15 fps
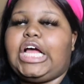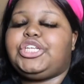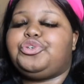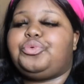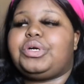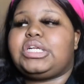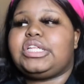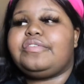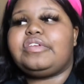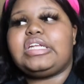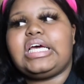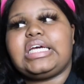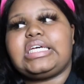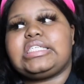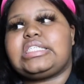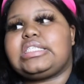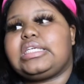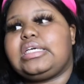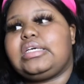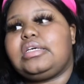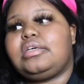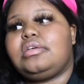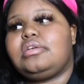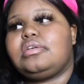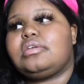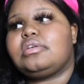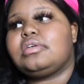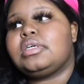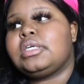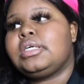do want to leave a legacy,
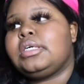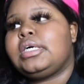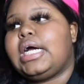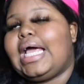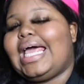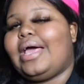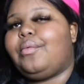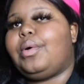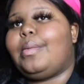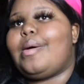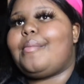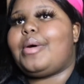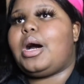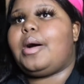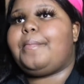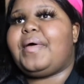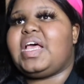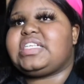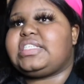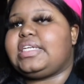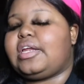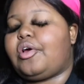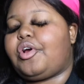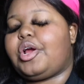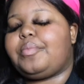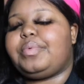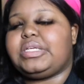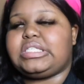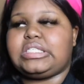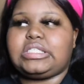and with my mom passing down her
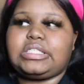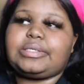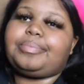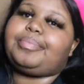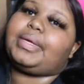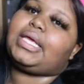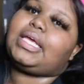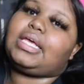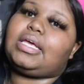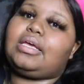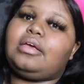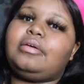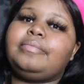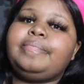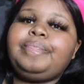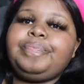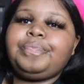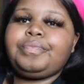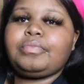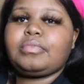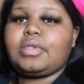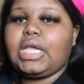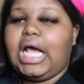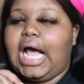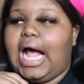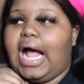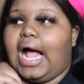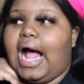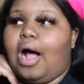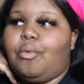business to me,
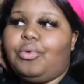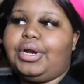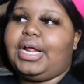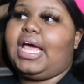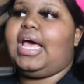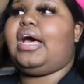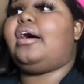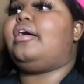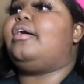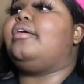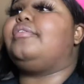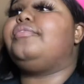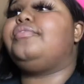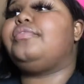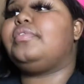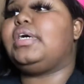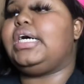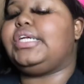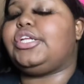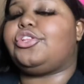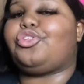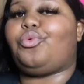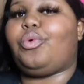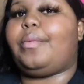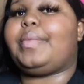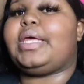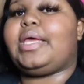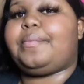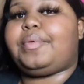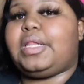I want to have another
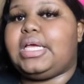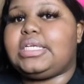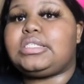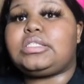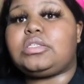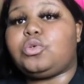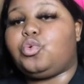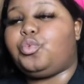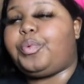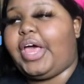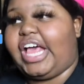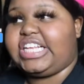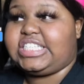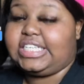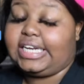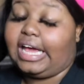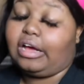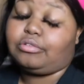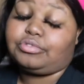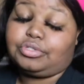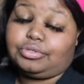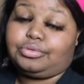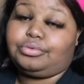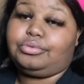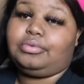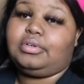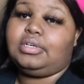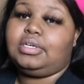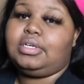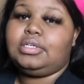woman in place to pass it down to.
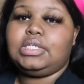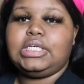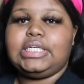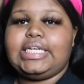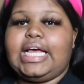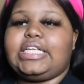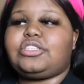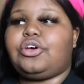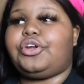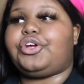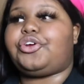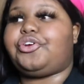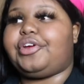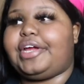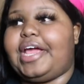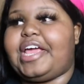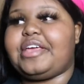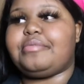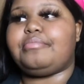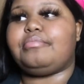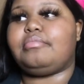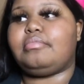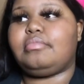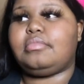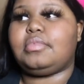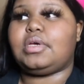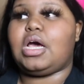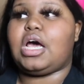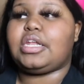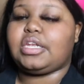That's going to create
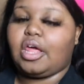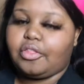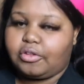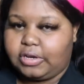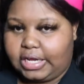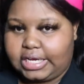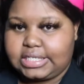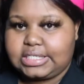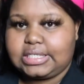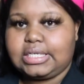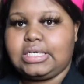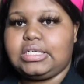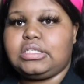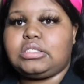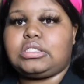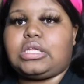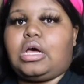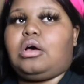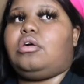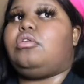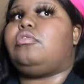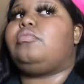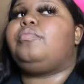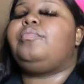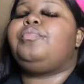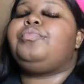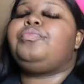another legacy. So,